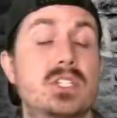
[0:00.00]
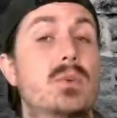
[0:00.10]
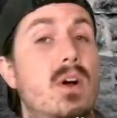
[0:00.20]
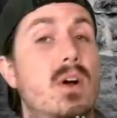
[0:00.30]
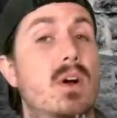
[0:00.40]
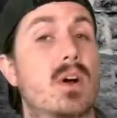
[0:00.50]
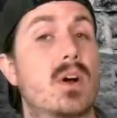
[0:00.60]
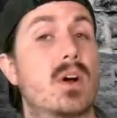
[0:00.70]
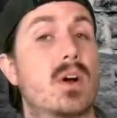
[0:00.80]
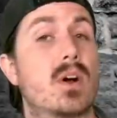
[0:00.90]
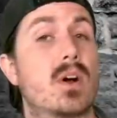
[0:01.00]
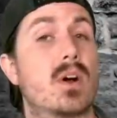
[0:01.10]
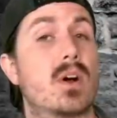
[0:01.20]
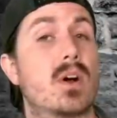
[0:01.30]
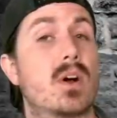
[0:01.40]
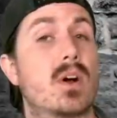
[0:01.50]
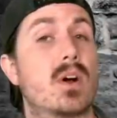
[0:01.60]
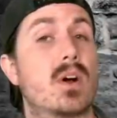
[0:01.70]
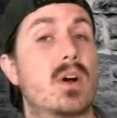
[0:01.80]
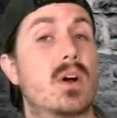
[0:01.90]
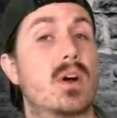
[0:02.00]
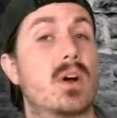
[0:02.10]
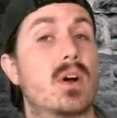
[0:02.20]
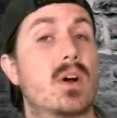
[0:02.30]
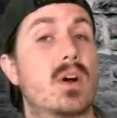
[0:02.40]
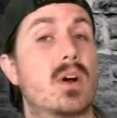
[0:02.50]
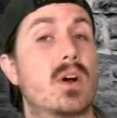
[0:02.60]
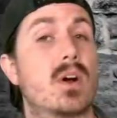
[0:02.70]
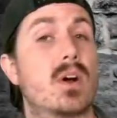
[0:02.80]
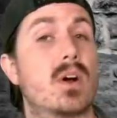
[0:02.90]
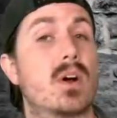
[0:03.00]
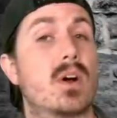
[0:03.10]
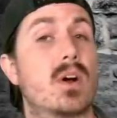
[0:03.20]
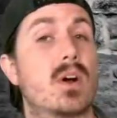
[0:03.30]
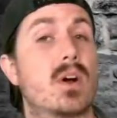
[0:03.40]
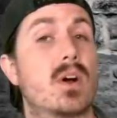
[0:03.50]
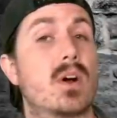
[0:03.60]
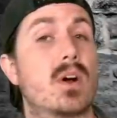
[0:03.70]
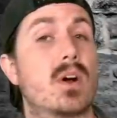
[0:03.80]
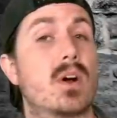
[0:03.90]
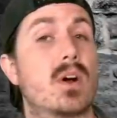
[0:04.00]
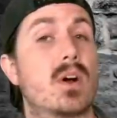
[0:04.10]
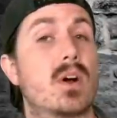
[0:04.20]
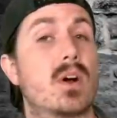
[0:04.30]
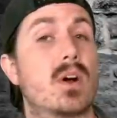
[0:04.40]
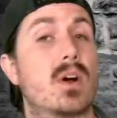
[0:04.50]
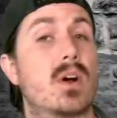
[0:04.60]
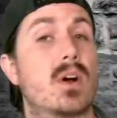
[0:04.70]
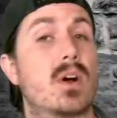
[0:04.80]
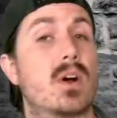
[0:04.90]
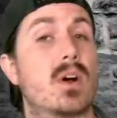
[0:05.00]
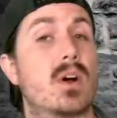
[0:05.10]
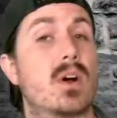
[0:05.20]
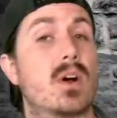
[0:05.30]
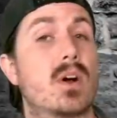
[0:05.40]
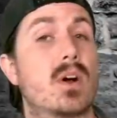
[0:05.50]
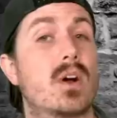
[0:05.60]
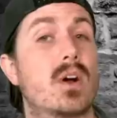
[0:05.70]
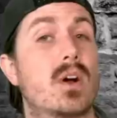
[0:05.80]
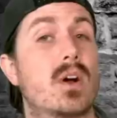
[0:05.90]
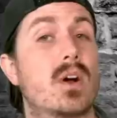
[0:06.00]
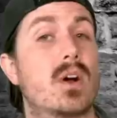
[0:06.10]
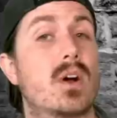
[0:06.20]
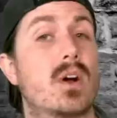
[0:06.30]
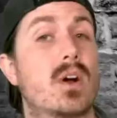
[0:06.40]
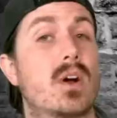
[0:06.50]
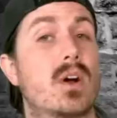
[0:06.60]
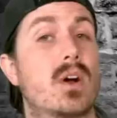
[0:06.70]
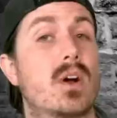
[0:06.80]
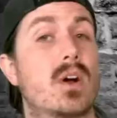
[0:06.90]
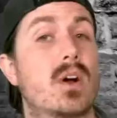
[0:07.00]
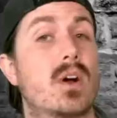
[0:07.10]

(not speaking)